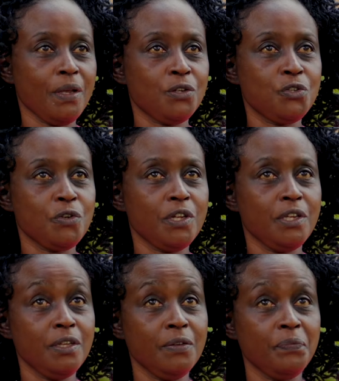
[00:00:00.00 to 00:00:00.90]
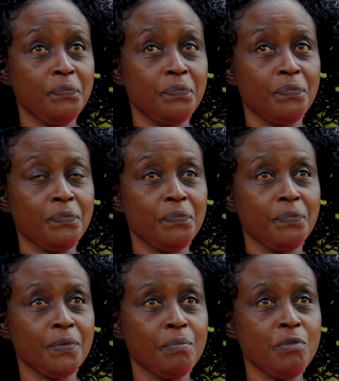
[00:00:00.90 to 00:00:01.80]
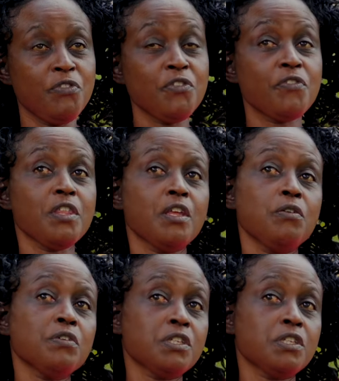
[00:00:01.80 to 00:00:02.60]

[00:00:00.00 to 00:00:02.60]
Actually, before even the